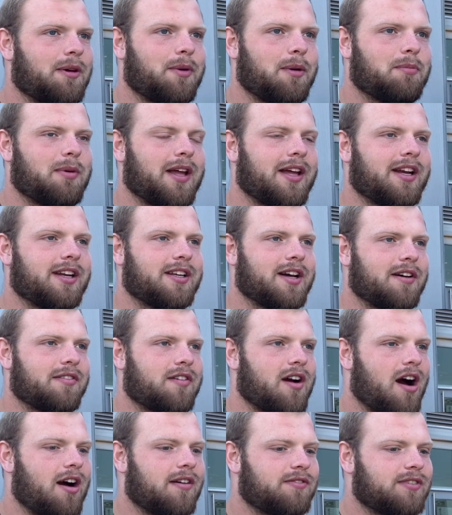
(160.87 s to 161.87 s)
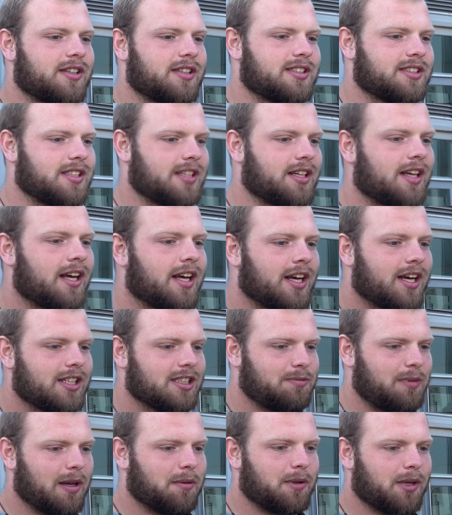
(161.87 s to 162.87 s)
We play in a tough conference, and
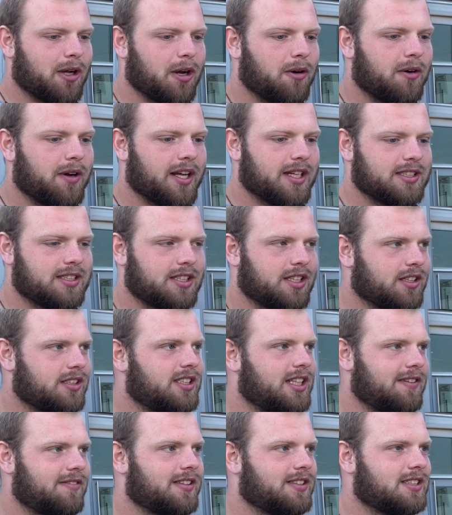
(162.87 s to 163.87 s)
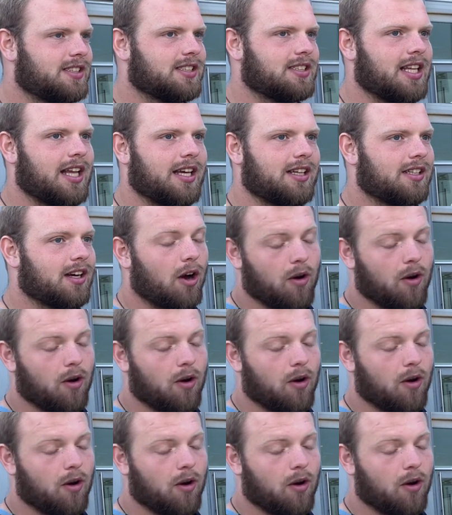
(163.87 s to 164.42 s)
to be able to go against good defenses like